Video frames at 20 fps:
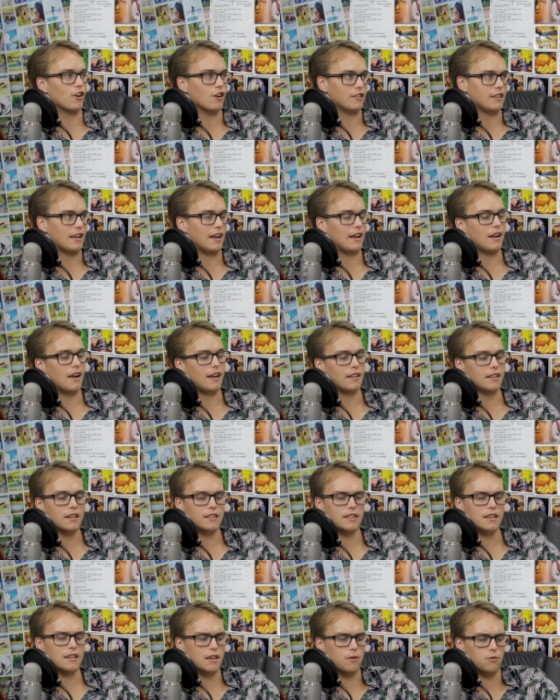got that.
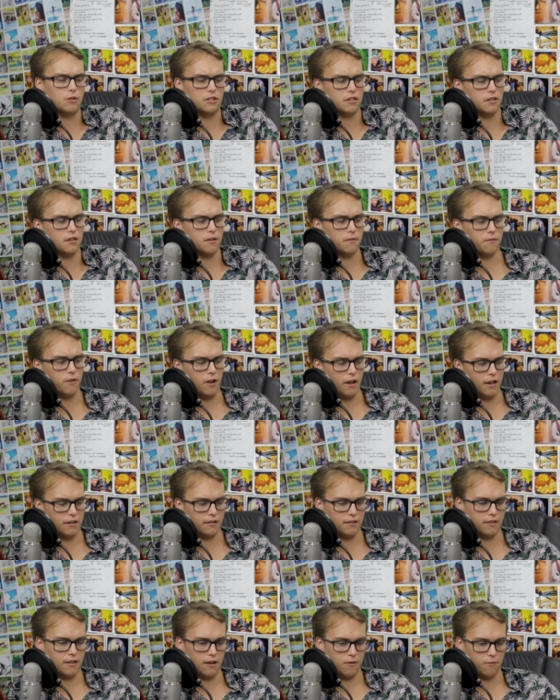I think it was a
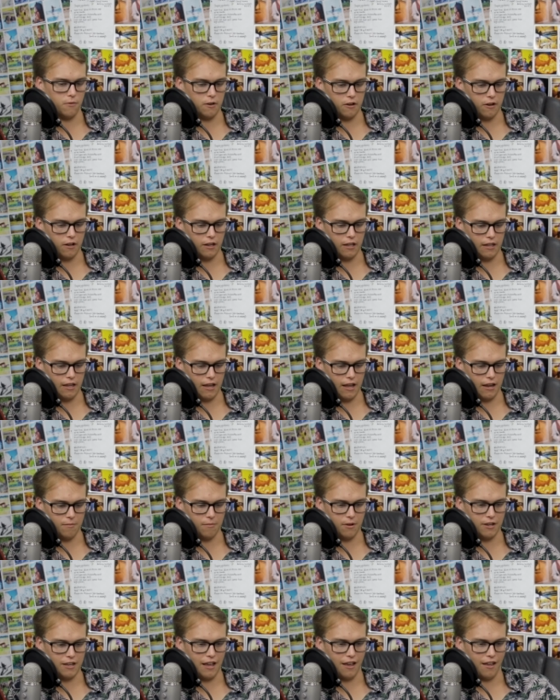fine thing we got in the
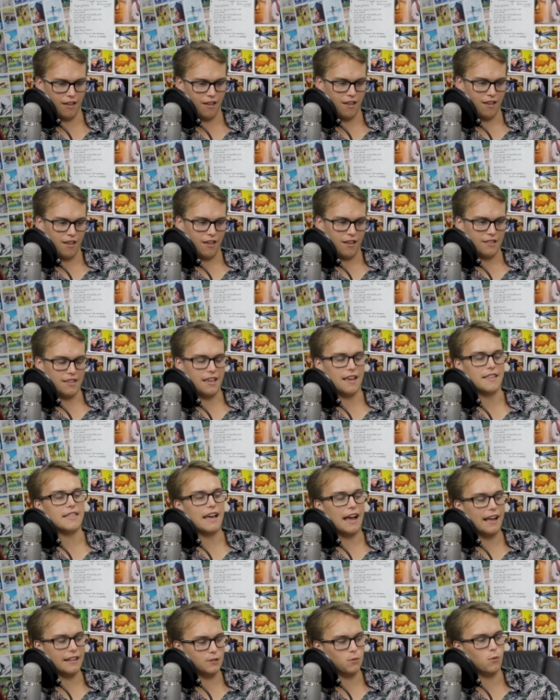end. But yeah,
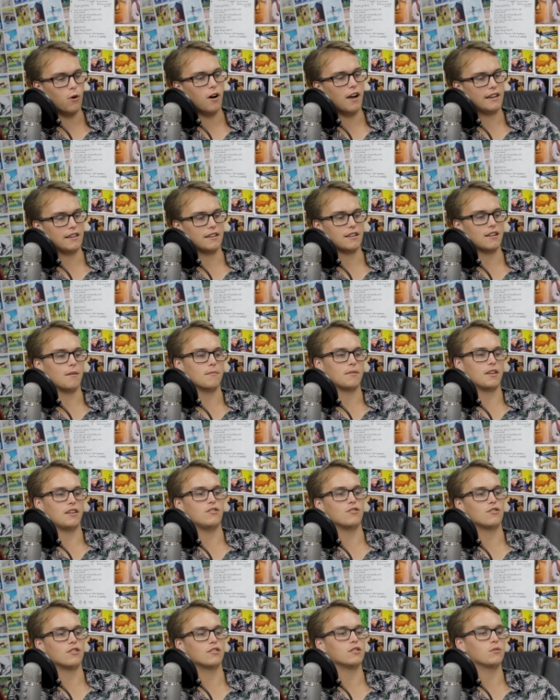that's why I didn't come get
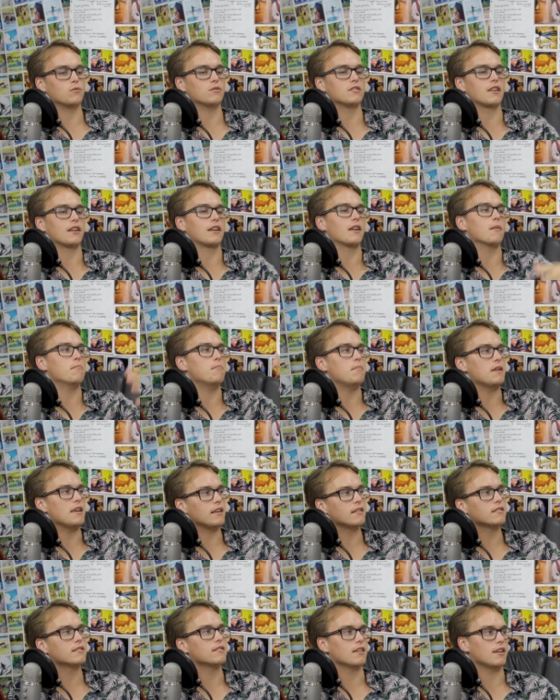you because it was like a
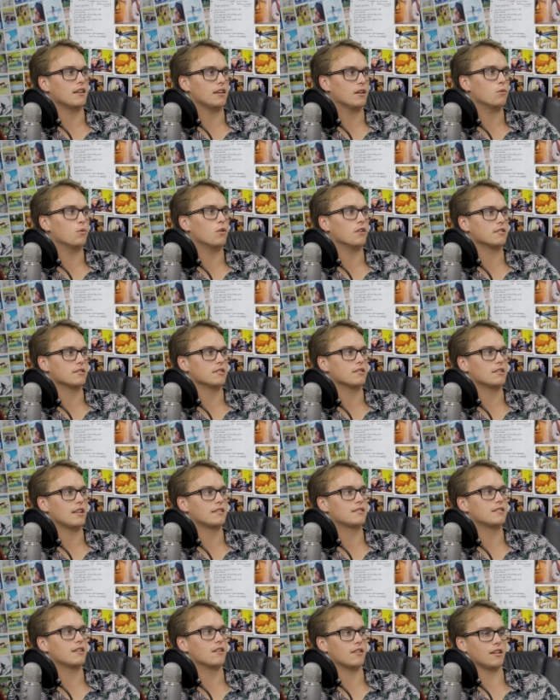big thing. It wasn't
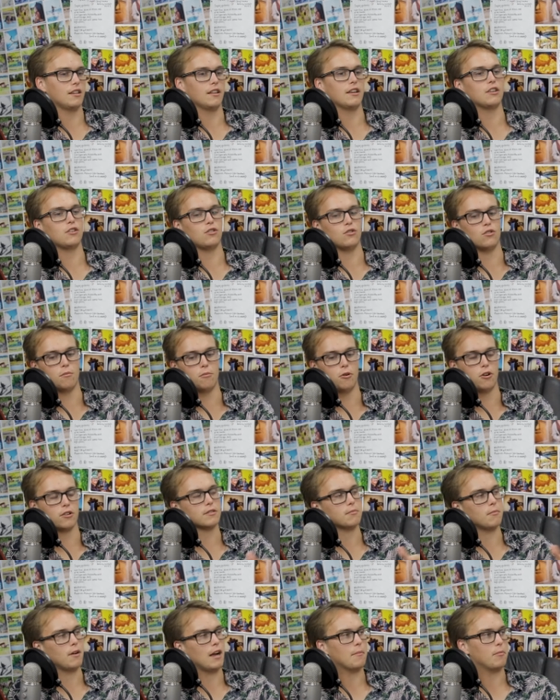necessarily like your
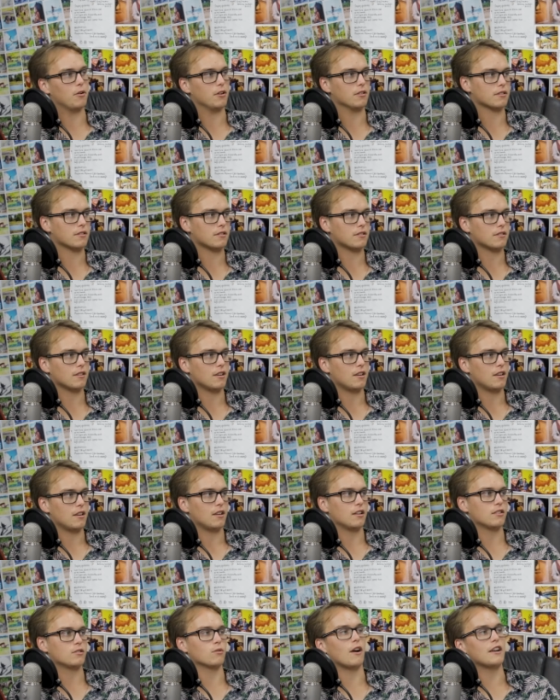box, my box.
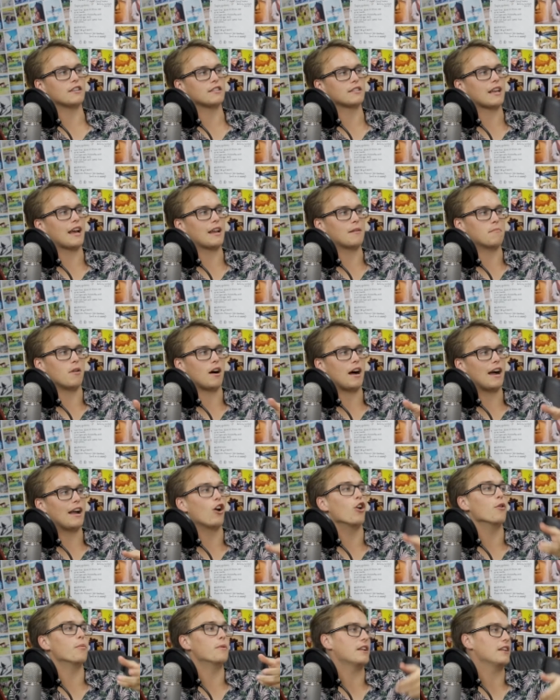So I just had I
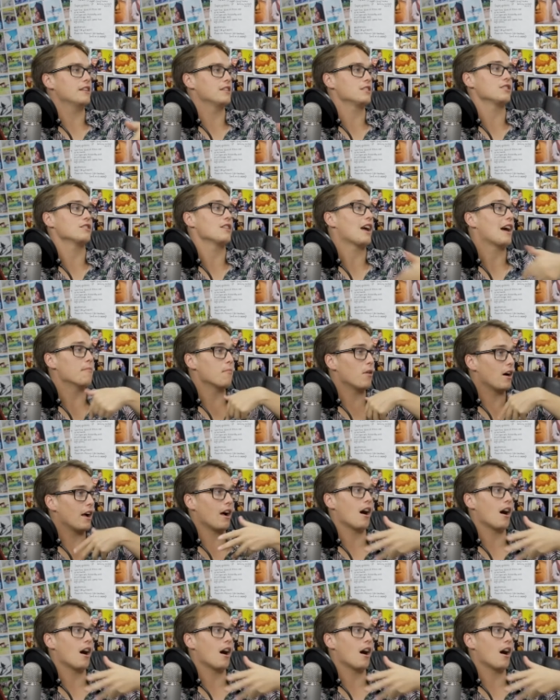opened it and I just had my